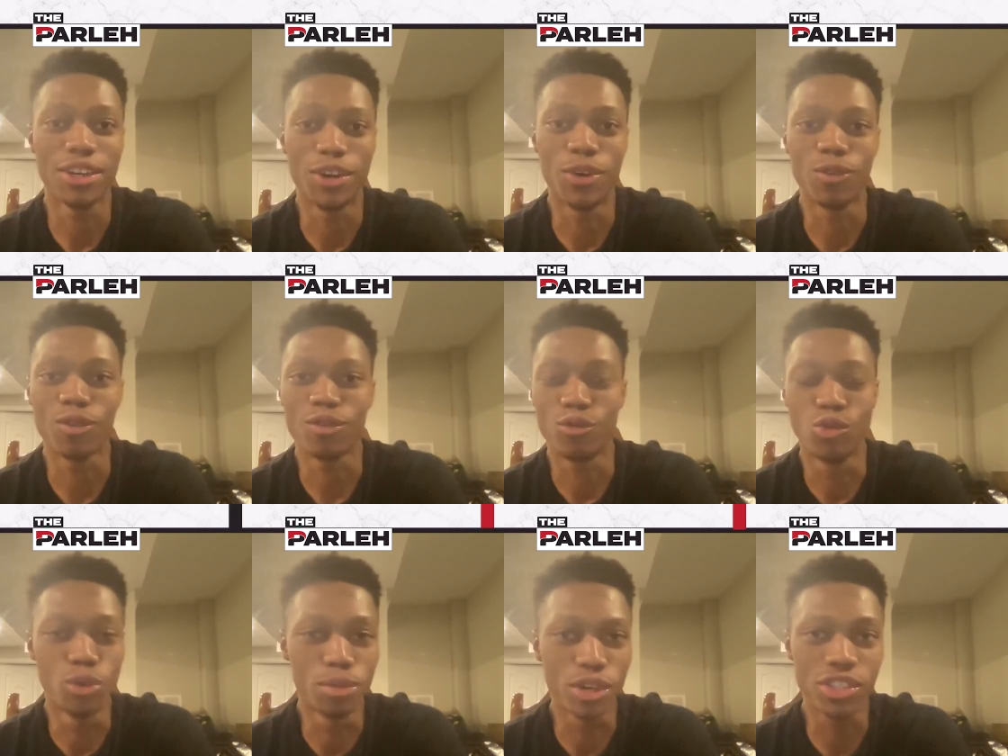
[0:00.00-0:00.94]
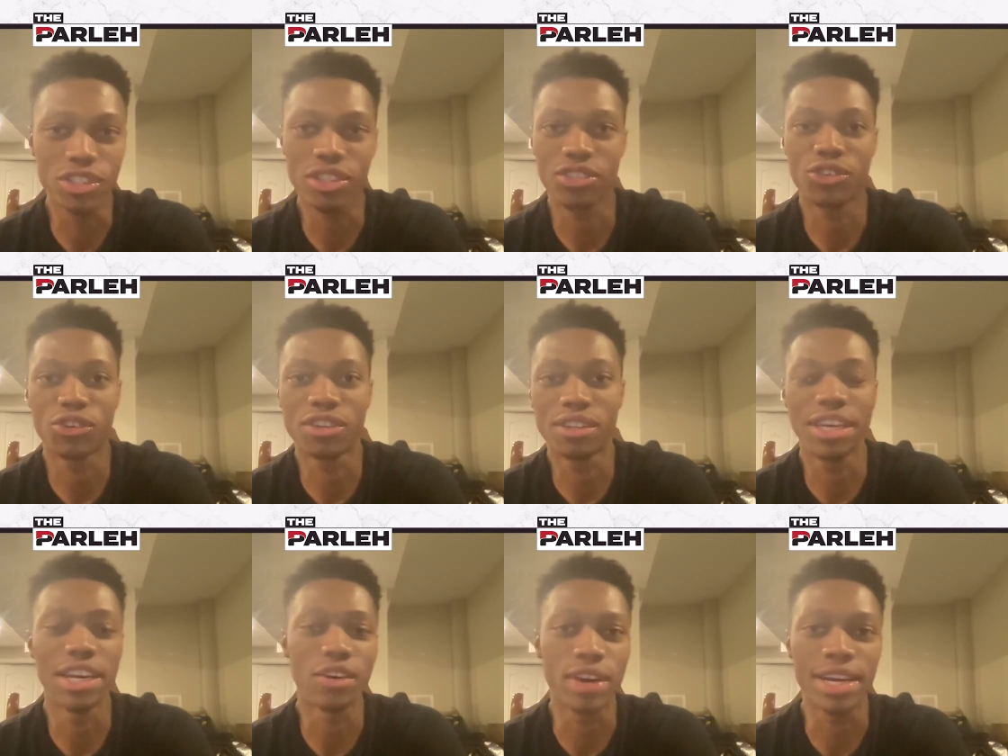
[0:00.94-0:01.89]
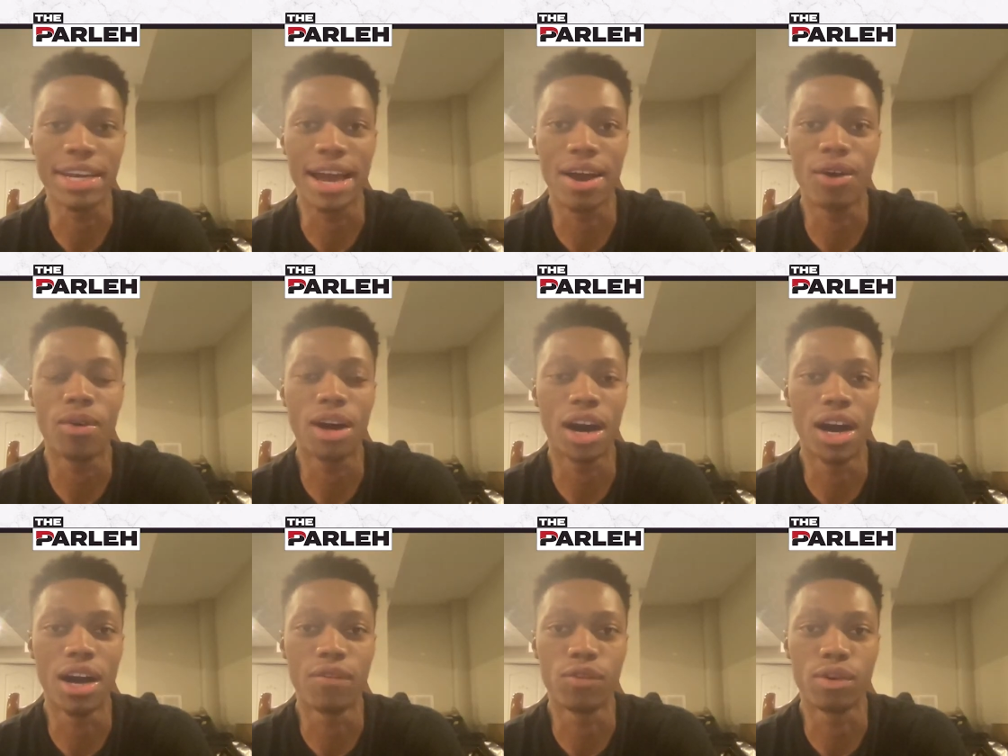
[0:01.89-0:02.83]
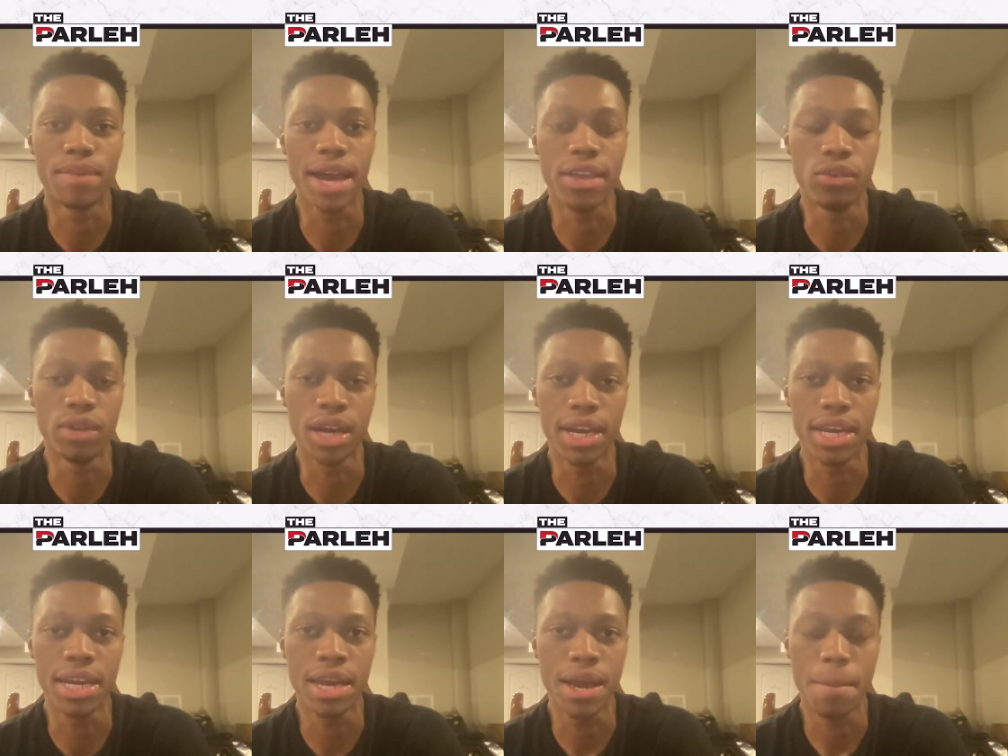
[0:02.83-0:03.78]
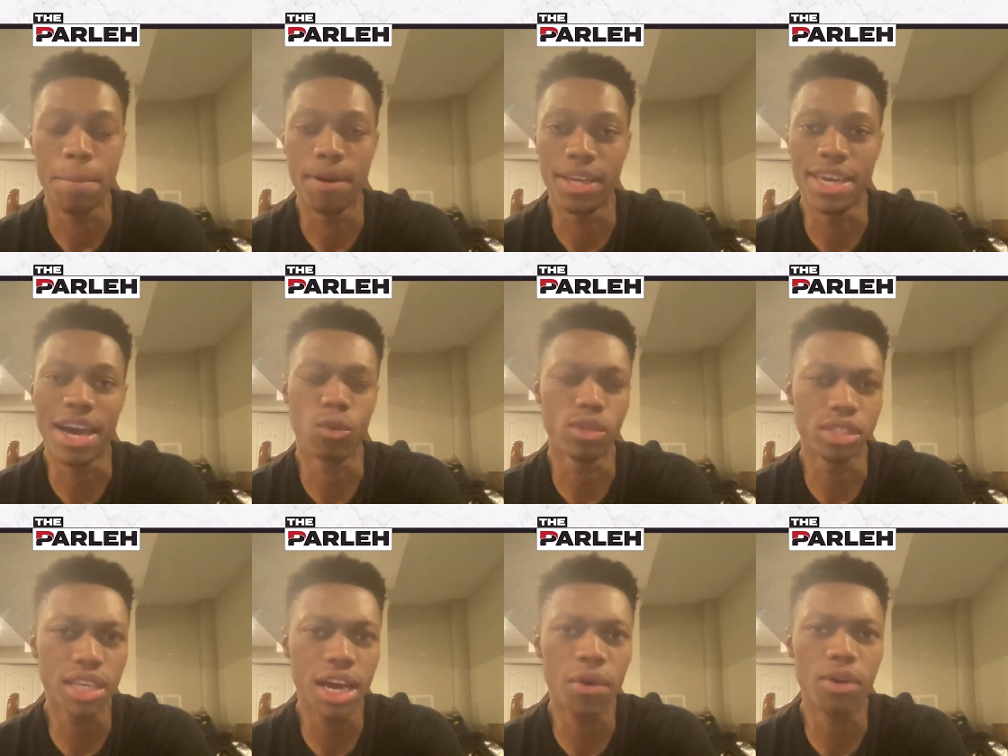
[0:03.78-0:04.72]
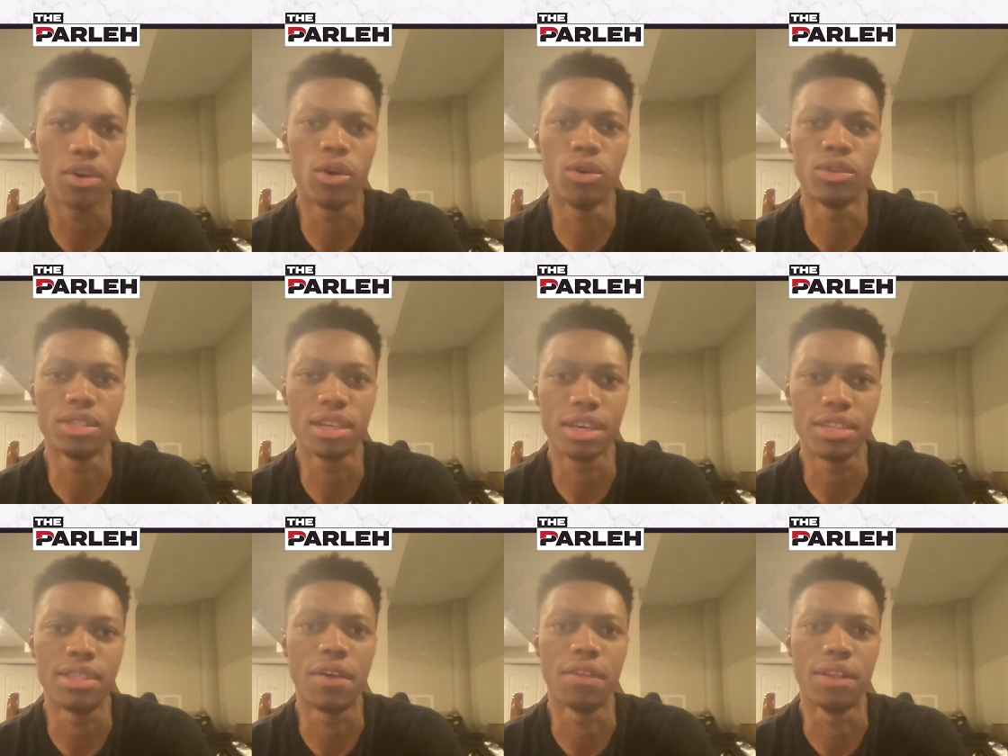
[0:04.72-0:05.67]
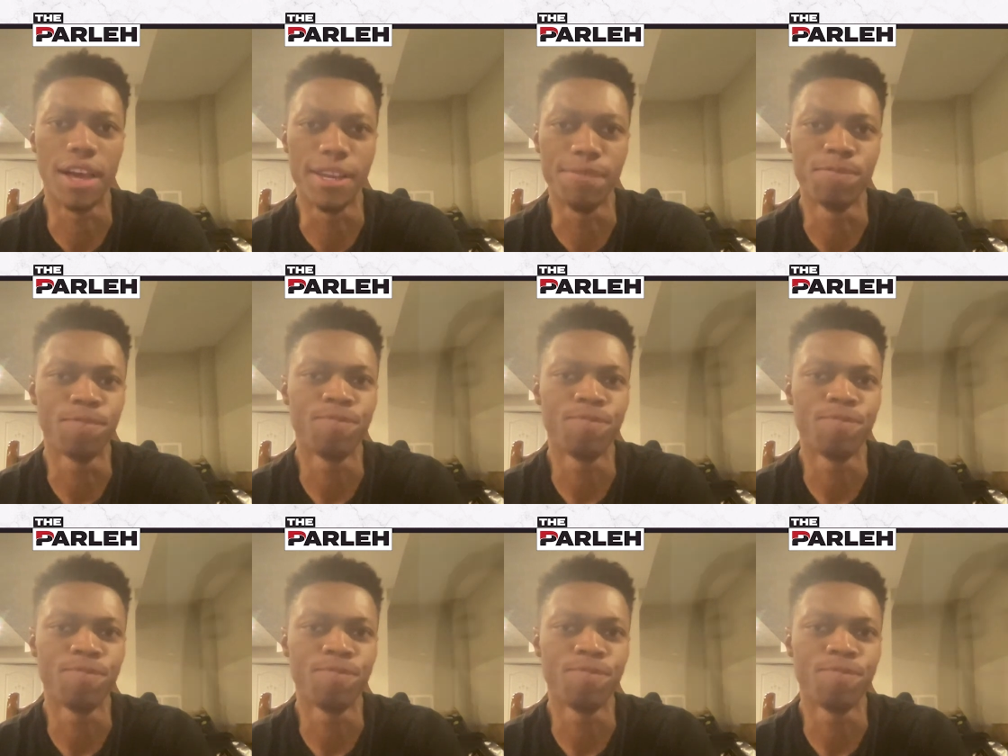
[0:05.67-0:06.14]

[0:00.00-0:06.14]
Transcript: you know, rumors circulating right now uh, for Man United. But yeah, we'll see how it goes down the line.